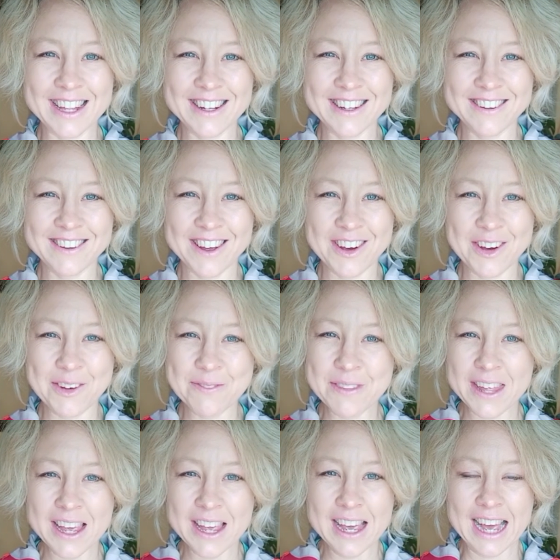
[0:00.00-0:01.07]
And
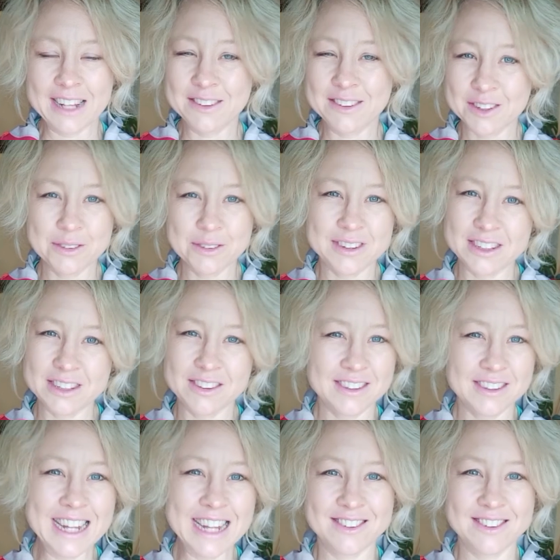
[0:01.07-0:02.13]
so
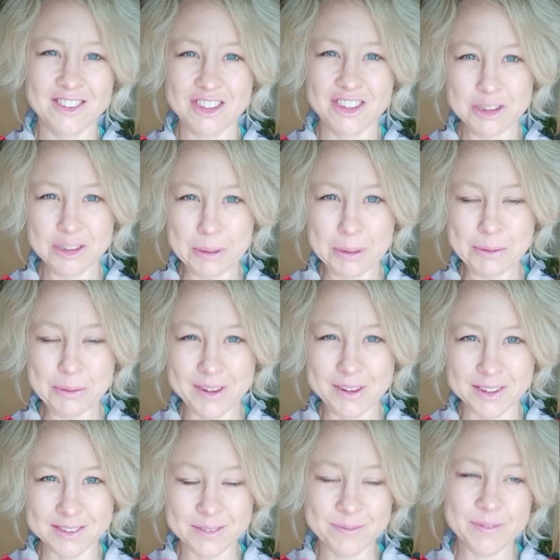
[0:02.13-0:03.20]
since then, she's been
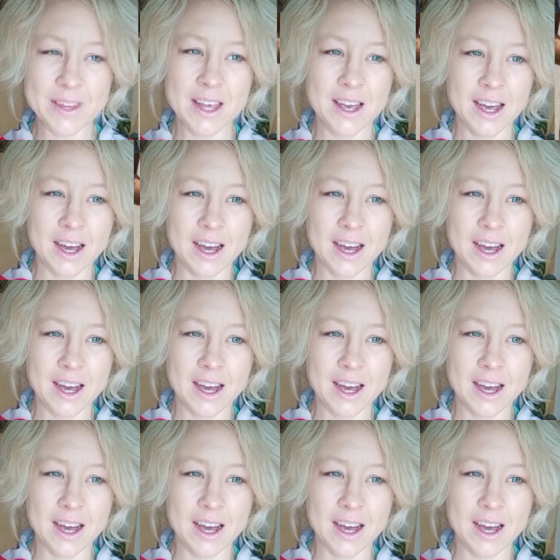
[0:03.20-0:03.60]
with us.